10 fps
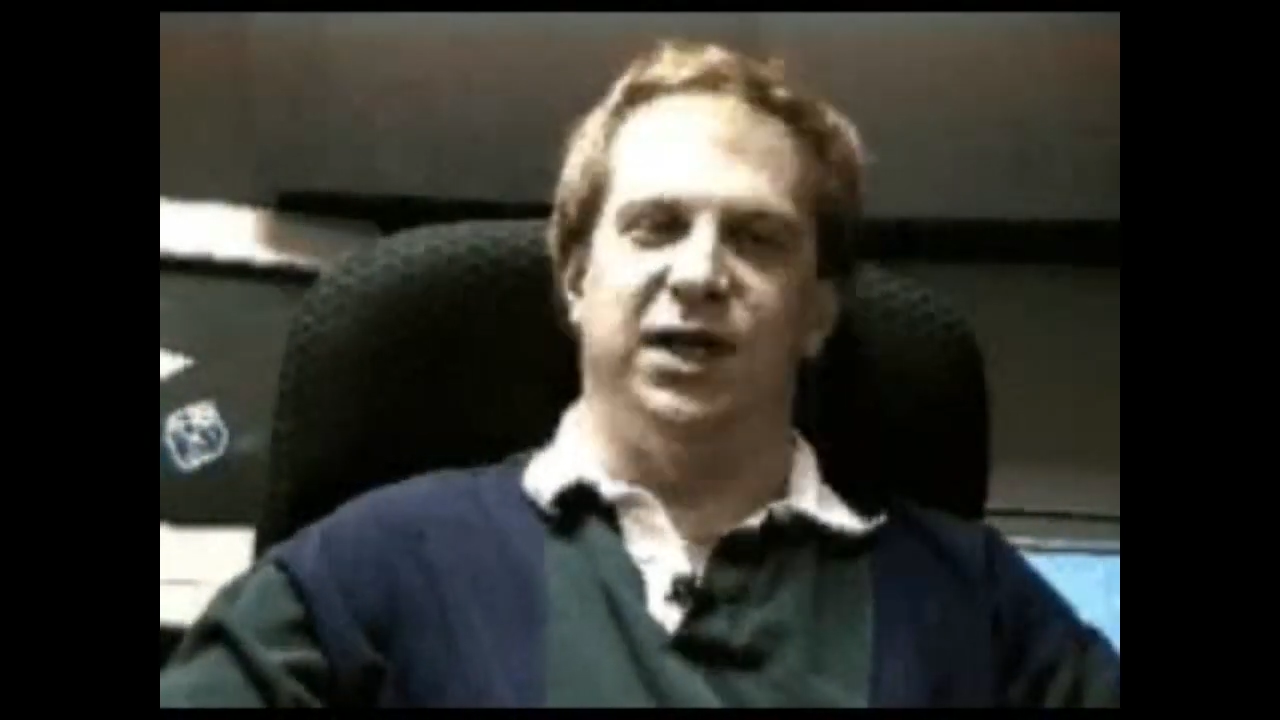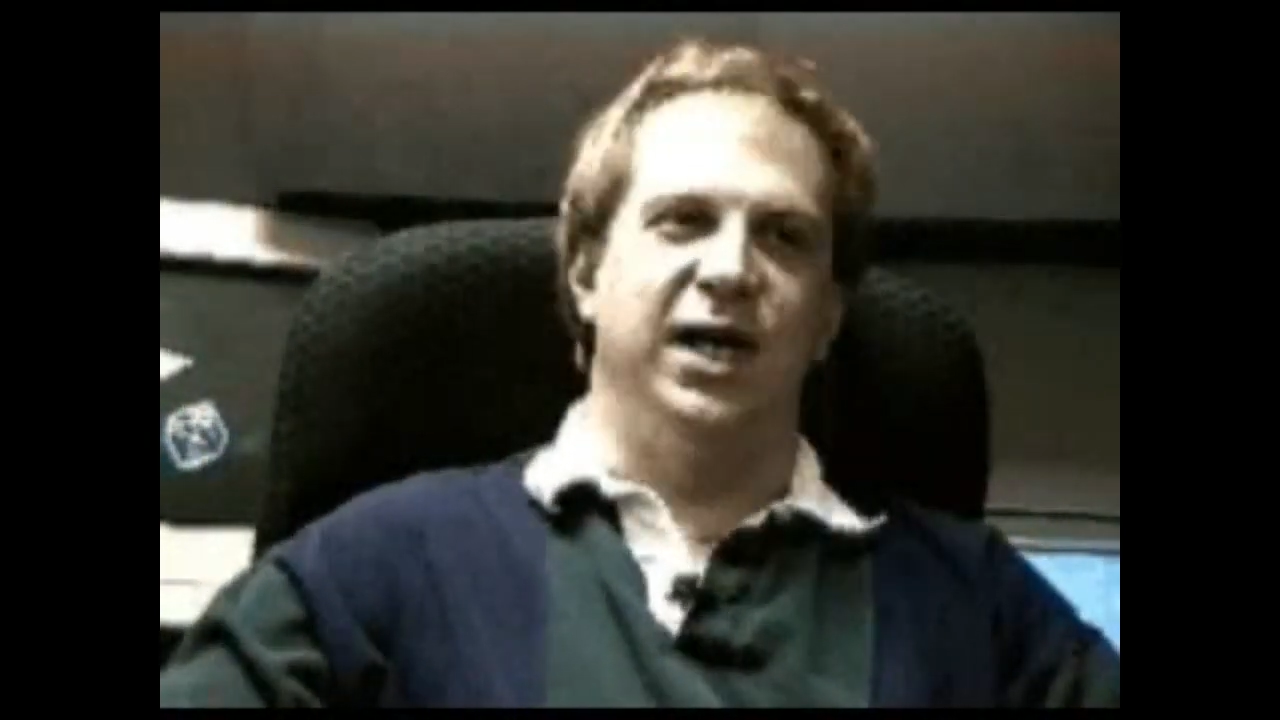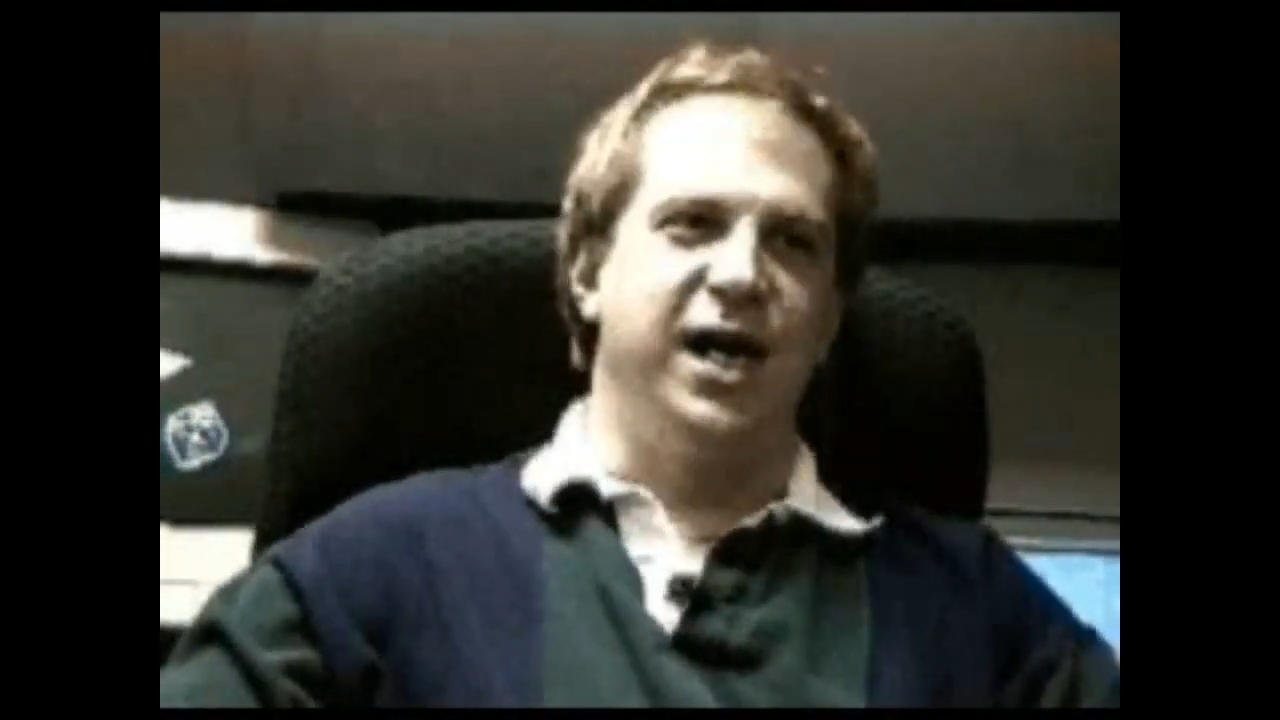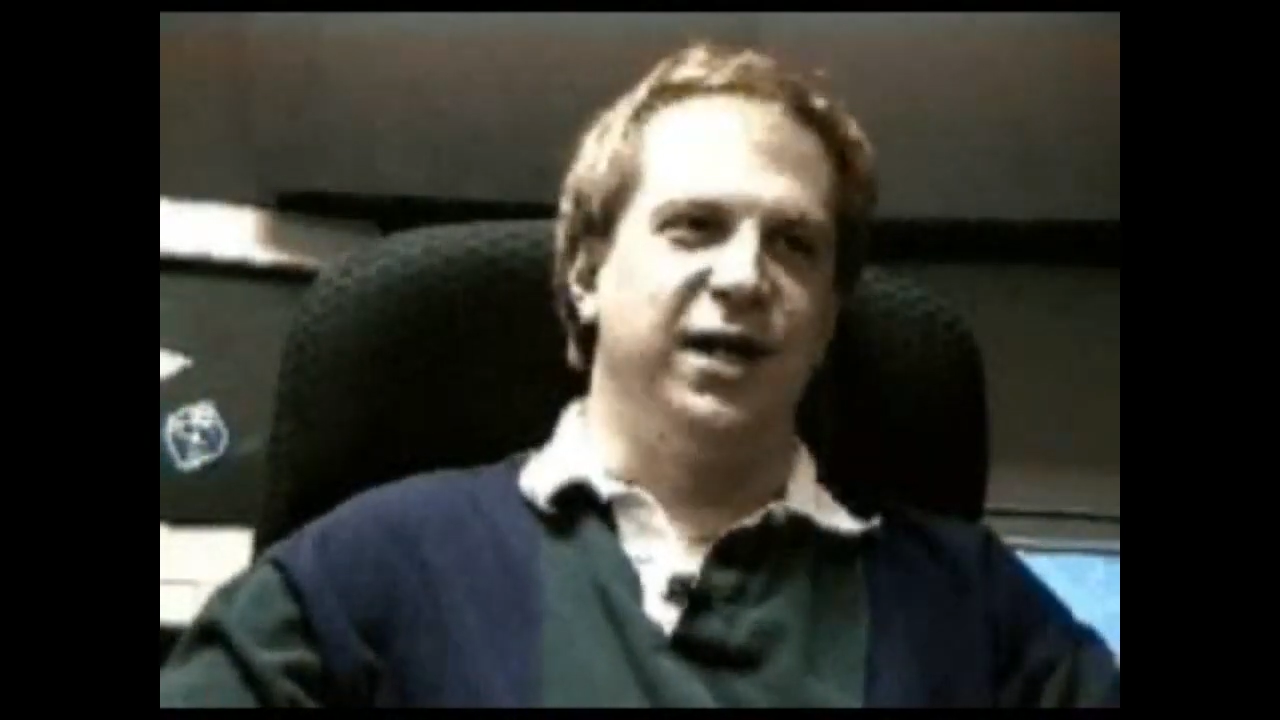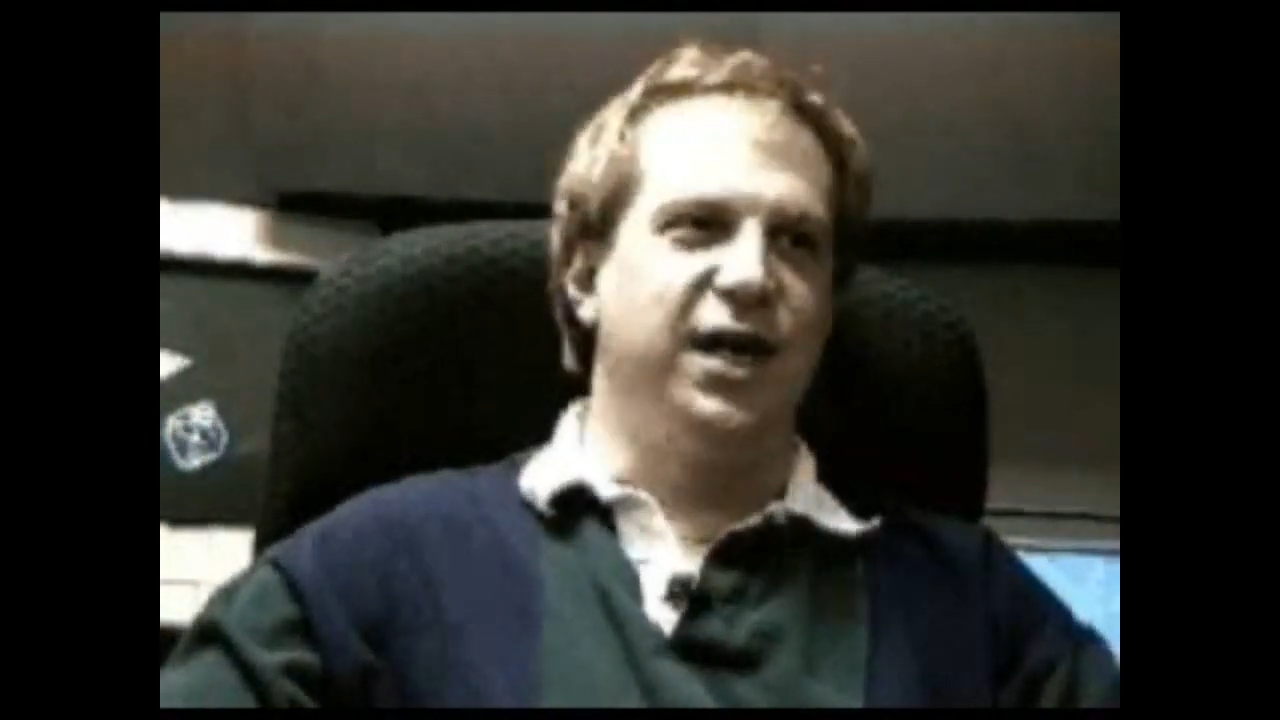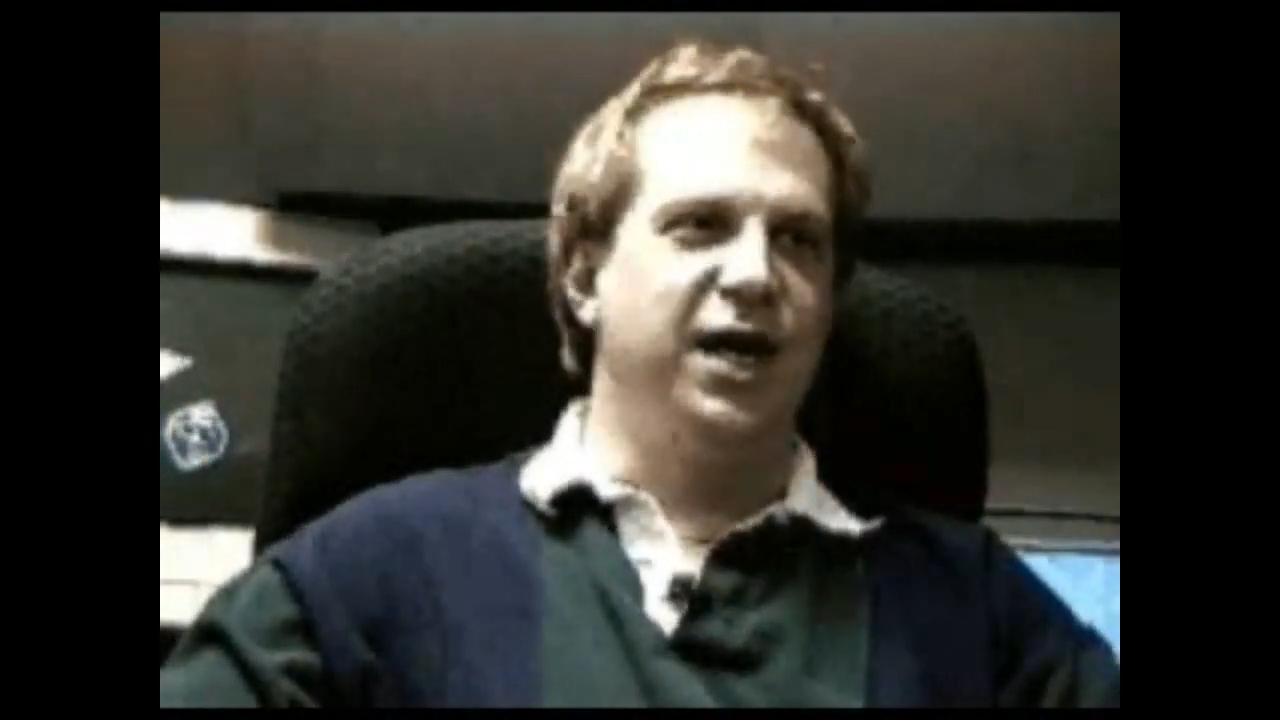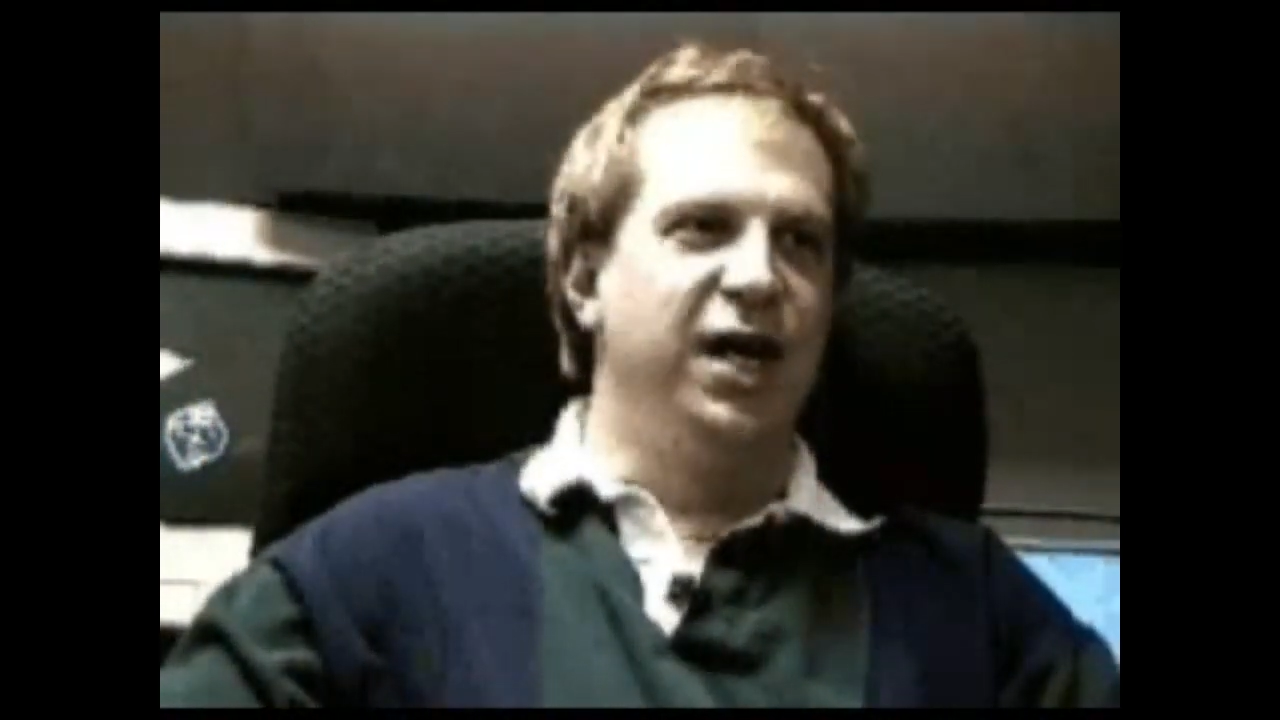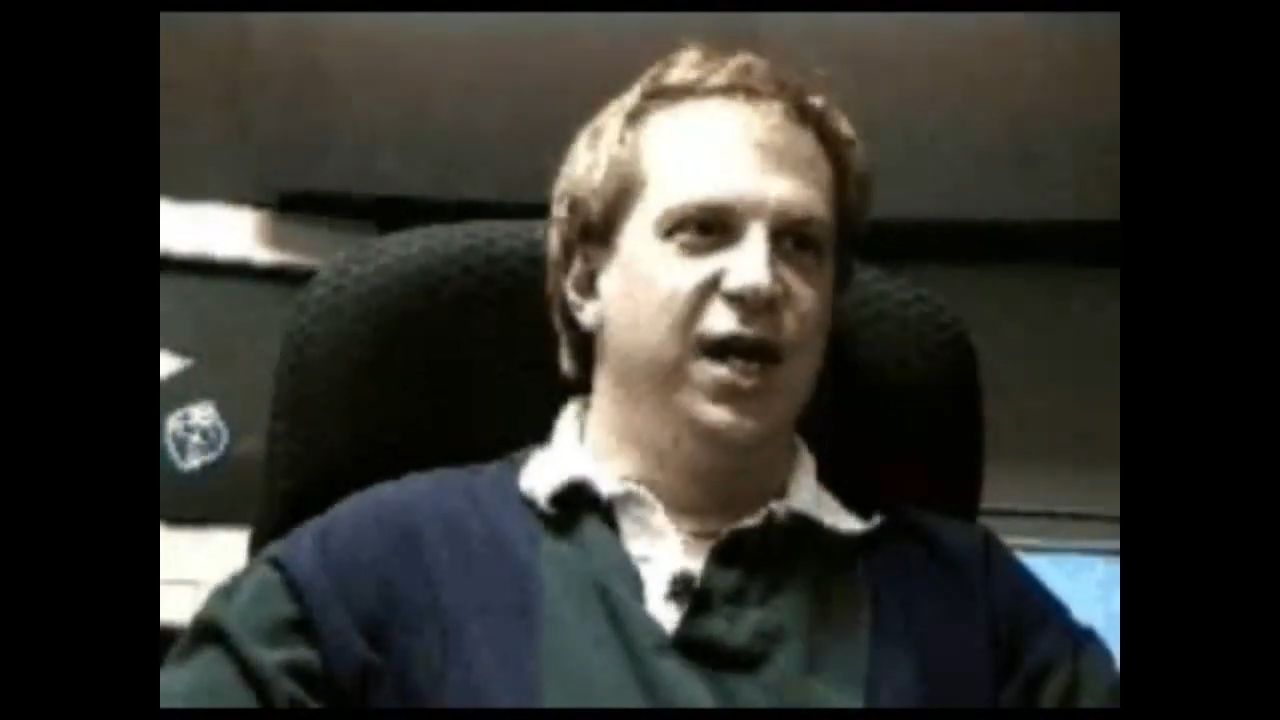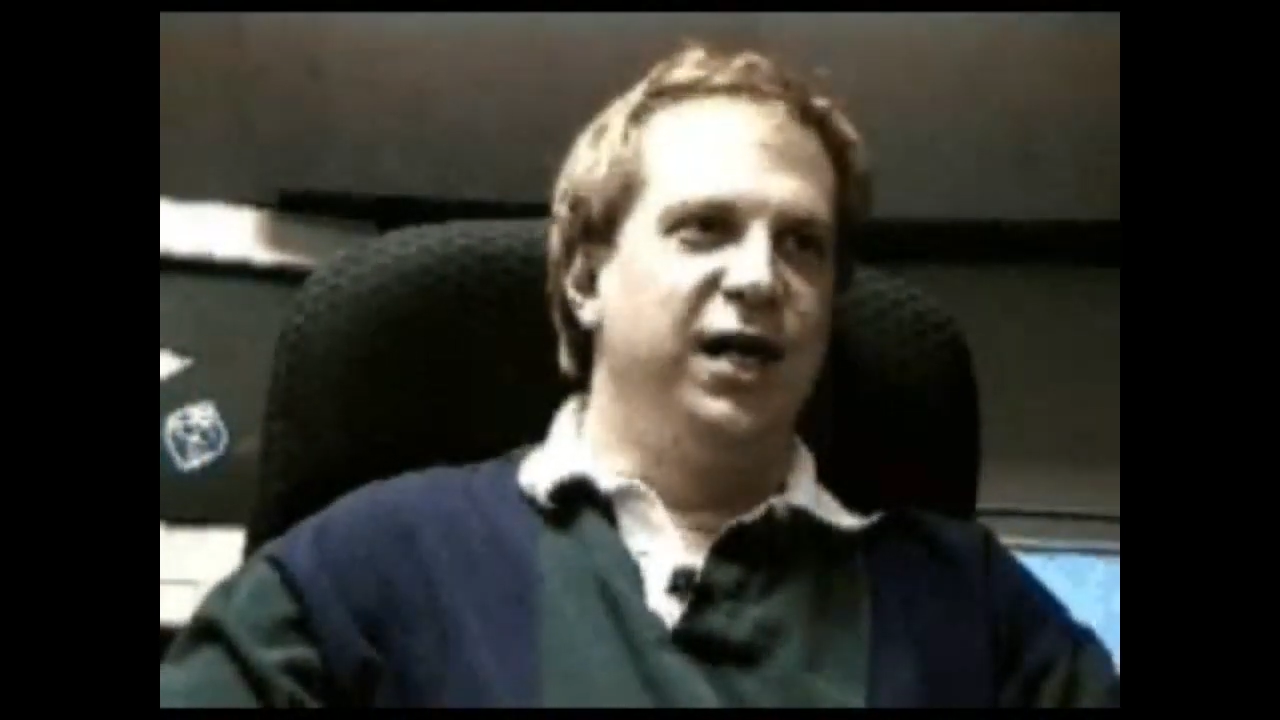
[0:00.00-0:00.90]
gang there.